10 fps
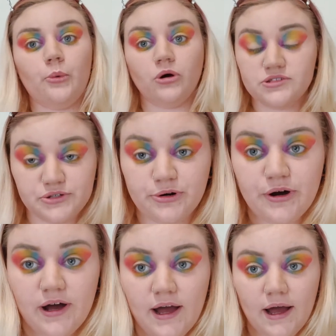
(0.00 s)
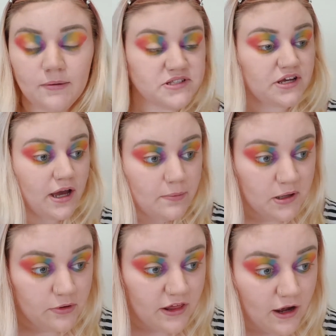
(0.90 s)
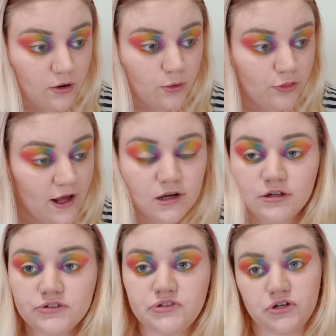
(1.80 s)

Once you're absolutely happy with how that looks,